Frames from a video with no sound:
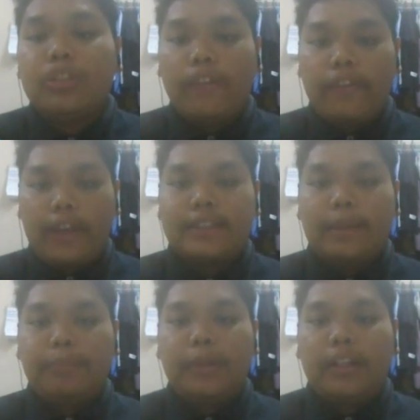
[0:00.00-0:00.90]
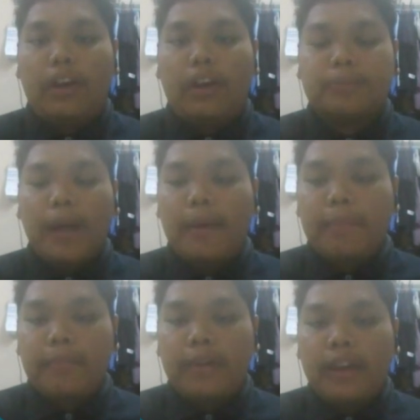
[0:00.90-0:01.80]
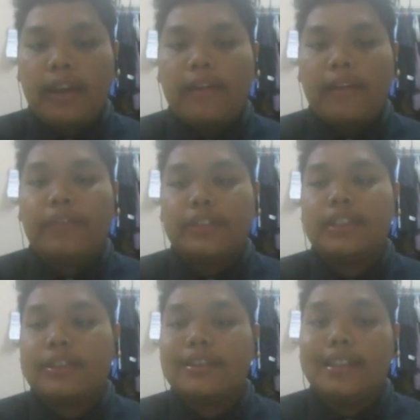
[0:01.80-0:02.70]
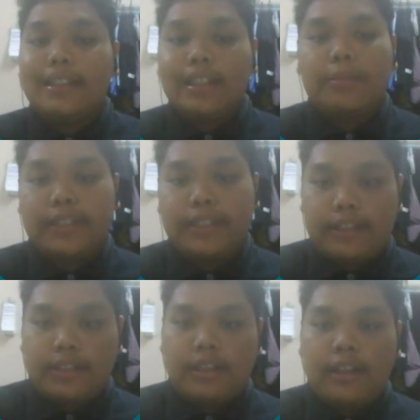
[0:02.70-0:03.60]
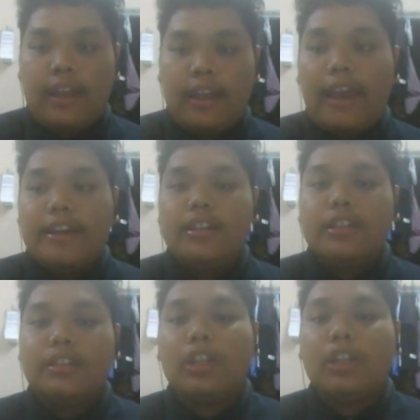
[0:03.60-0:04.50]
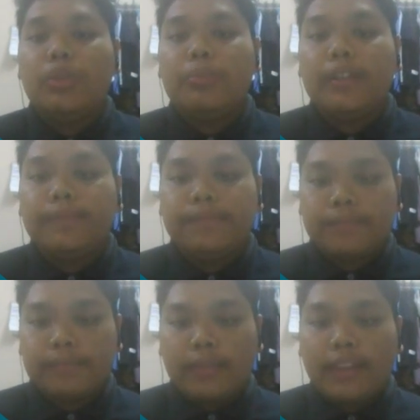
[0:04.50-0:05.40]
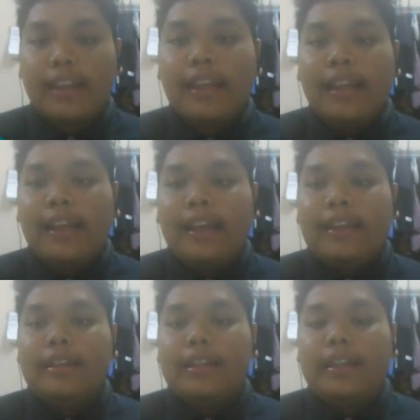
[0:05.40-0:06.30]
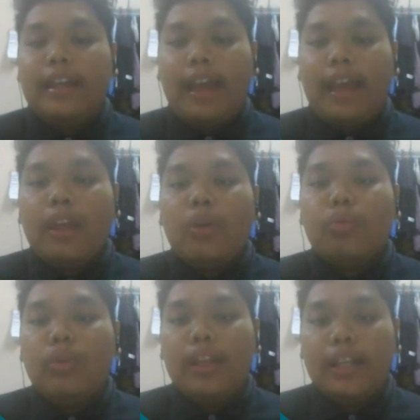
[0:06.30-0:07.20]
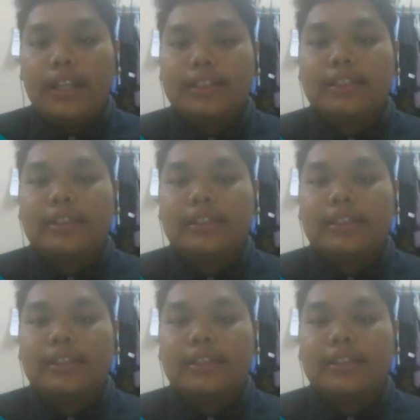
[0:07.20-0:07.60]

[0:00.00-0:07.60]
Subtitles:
of example of spam versus the real message. And the result will be the AI will learn